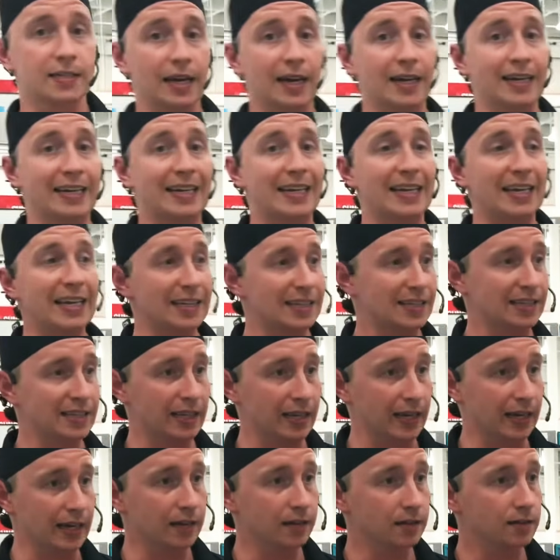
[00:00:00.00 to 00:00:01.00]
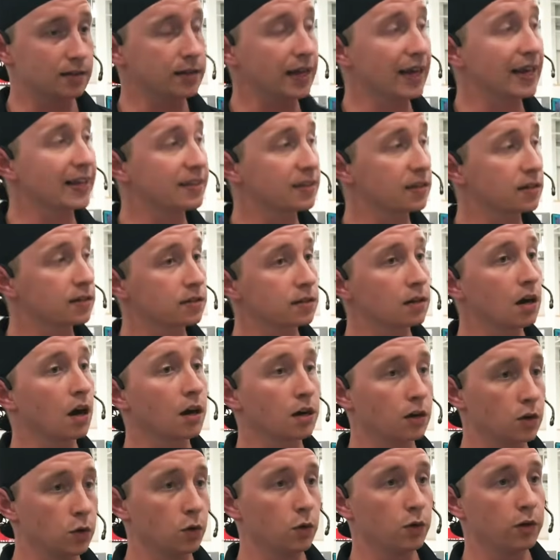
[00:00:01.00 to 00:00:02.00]
said, heats things. It does not
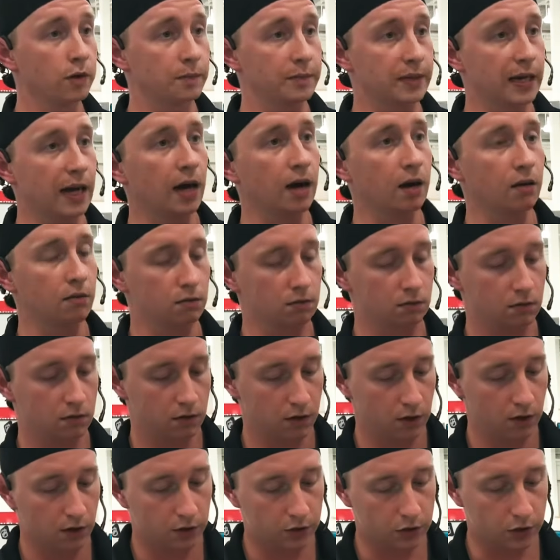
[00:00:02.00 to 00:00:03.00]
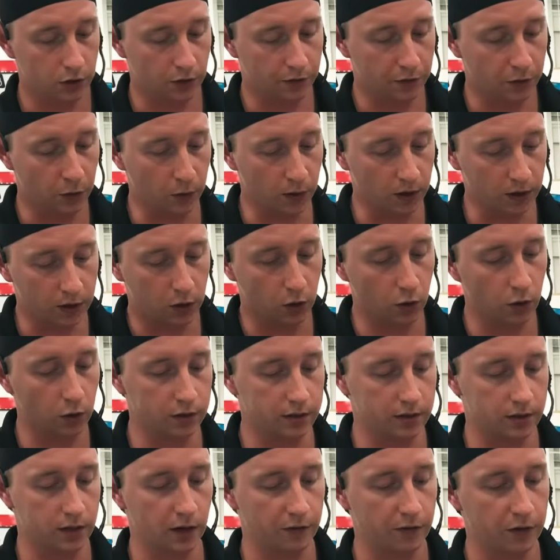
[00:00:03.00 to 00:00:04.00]
cool them down. So if you want cold
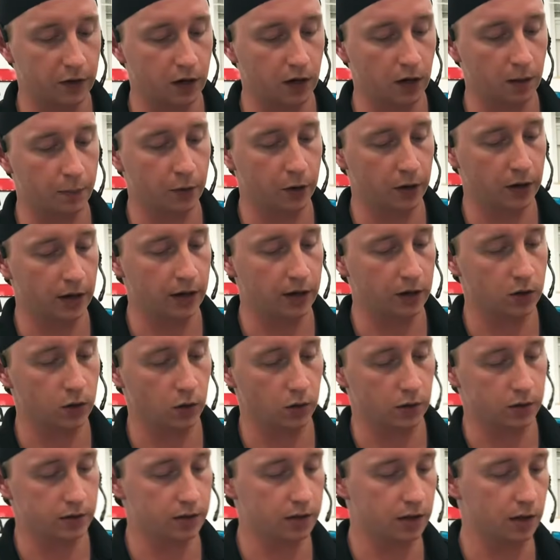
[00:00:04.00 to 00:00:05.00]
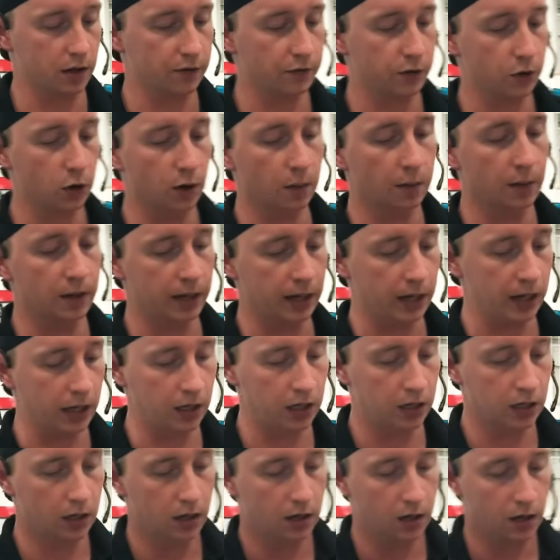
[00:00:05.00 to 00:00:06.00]
stuff, you gotta put in cold stuff. Normally,
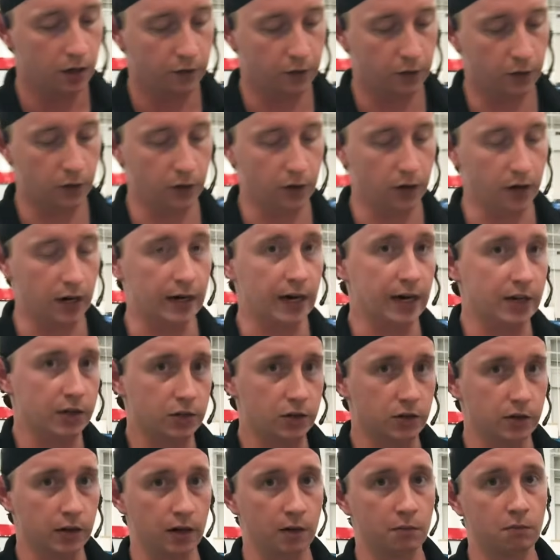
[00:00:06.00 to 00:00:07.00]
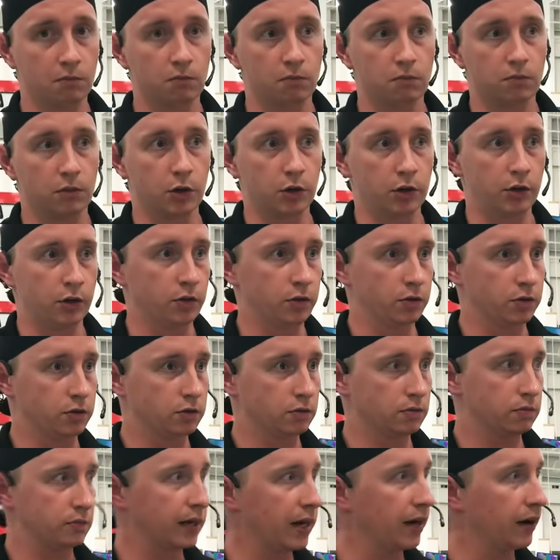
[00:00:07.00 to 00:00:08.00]
for an ice cream, you'd use
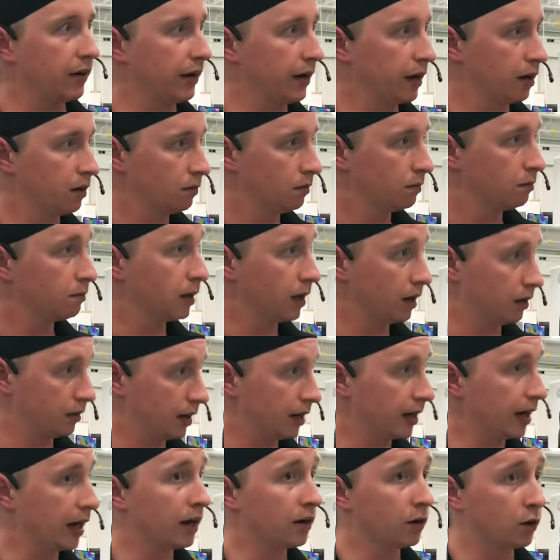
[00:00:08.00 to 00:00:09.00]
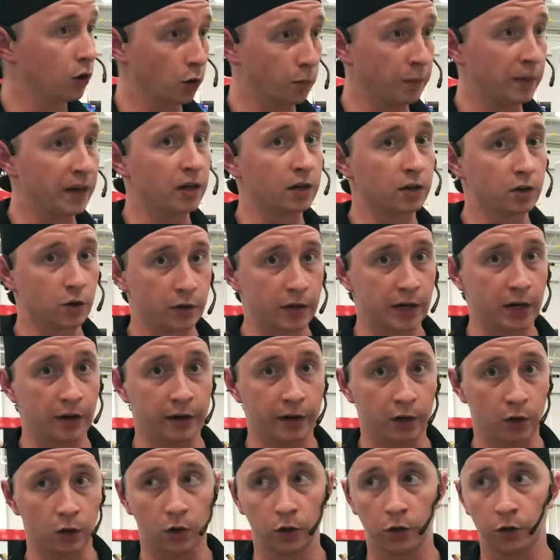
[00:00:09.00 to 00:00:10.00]
dairy. But again, no meat, no dairy,
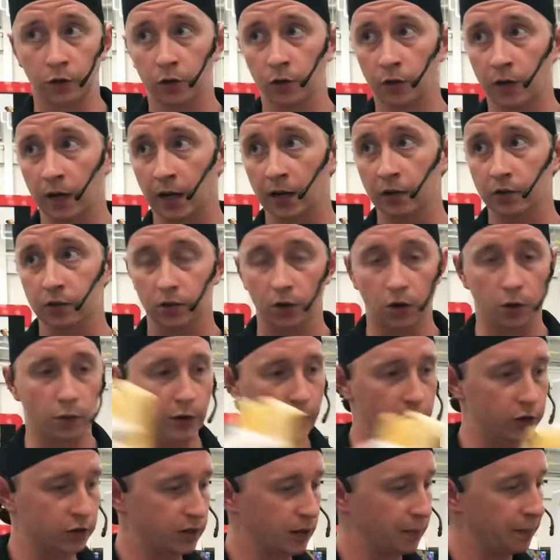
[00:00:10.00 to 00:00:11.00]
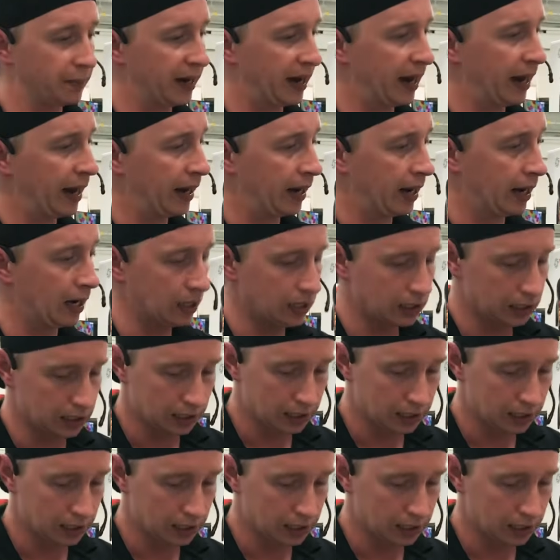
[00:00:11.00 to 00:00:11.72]
no gluten, no nuts. So we're using banana.